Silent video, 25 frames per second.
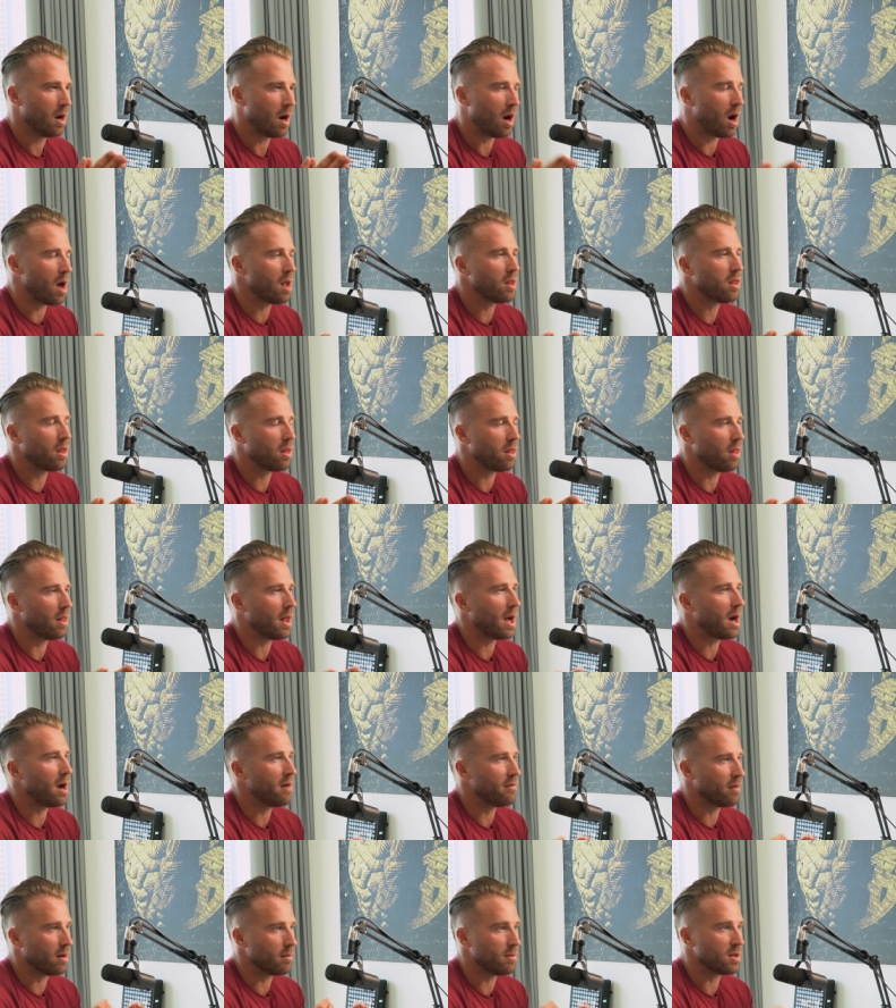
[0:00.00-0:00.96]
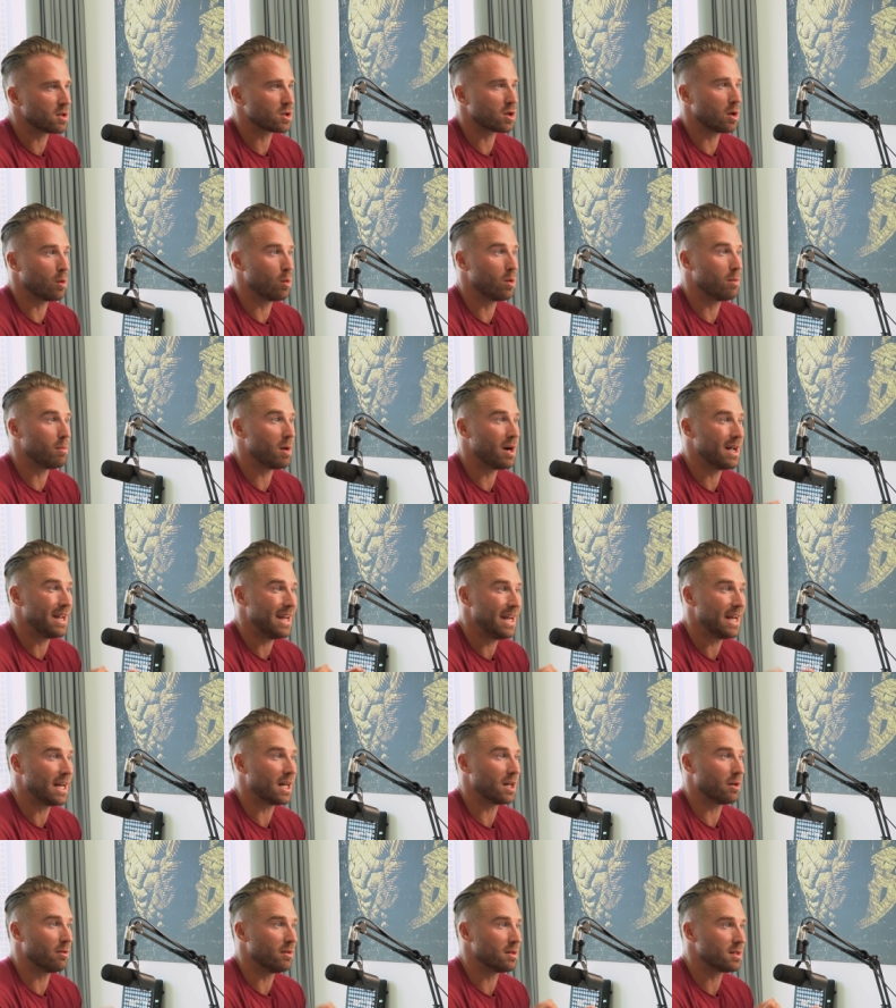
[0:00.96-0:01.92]
Other than that, I very much go well by
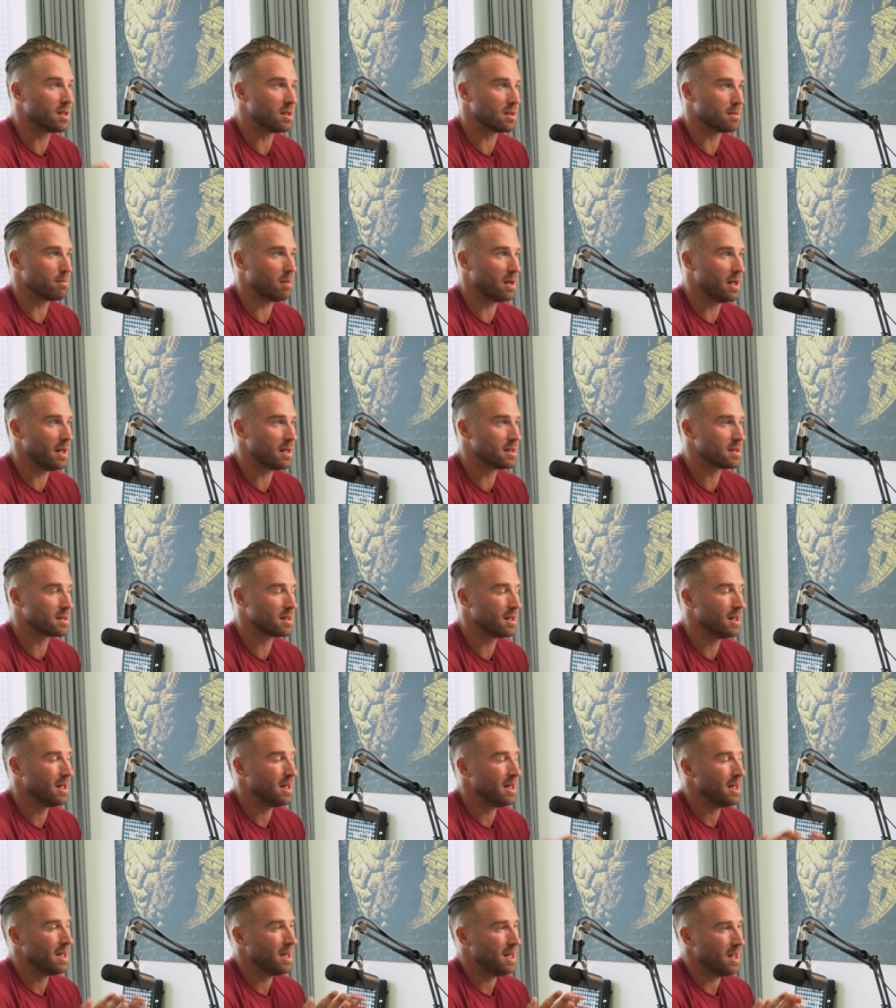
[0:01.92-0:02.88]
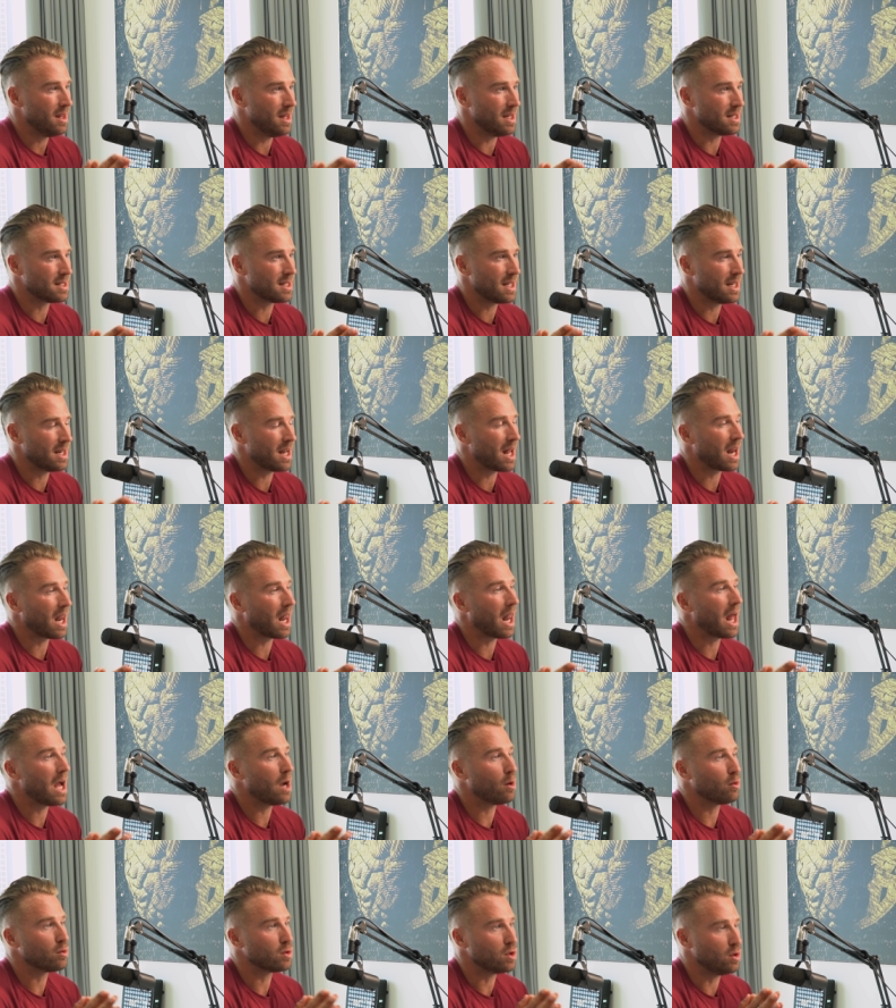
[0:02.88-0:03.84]
ignorance is bliss. This then
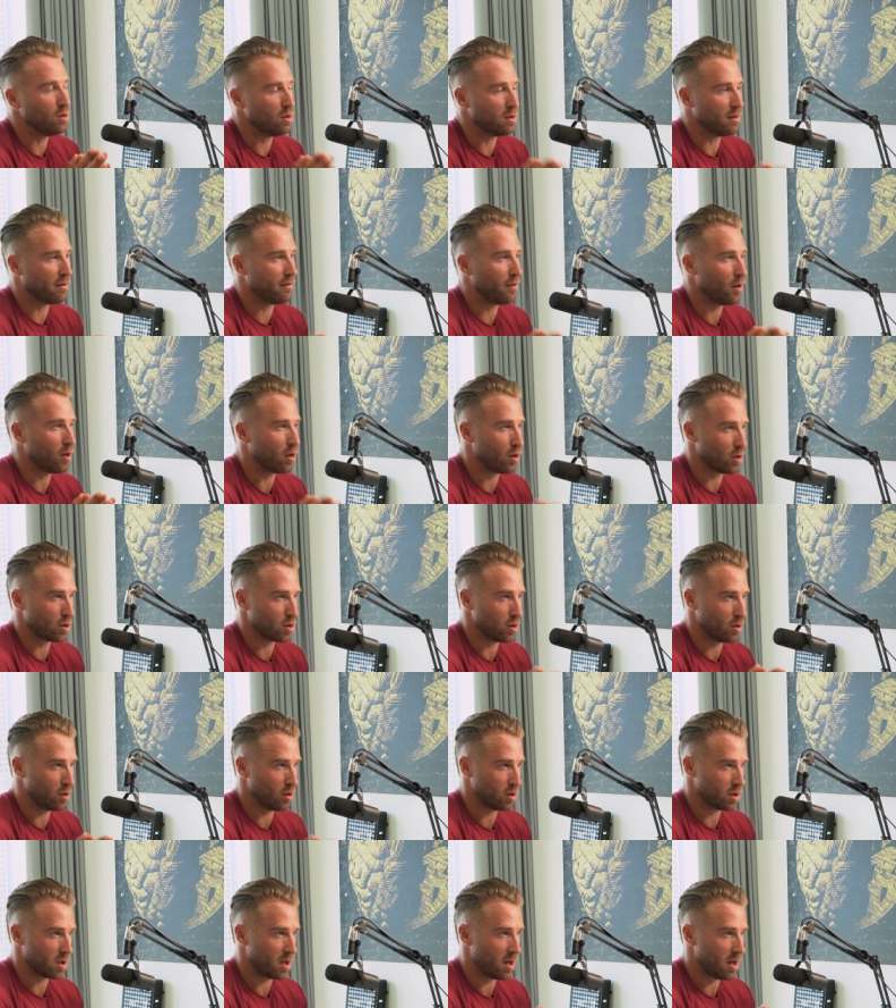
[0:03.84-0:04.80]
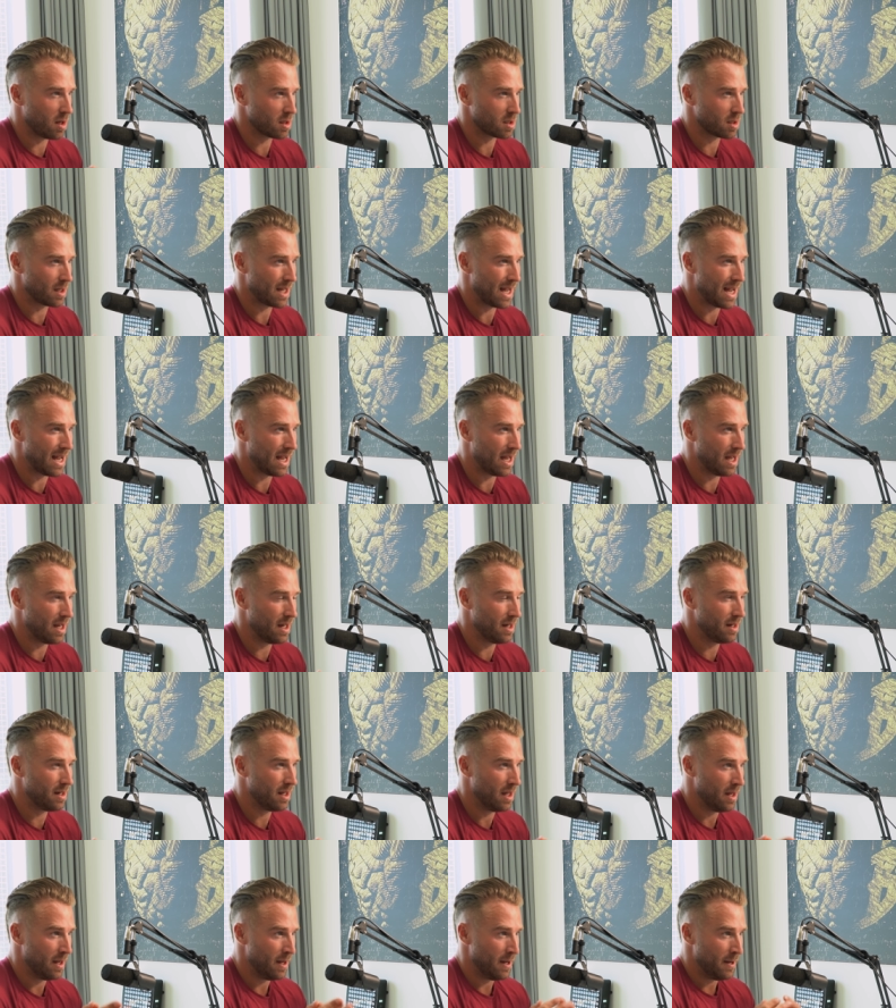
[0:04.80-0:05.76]
allows you to focus on your task at hand,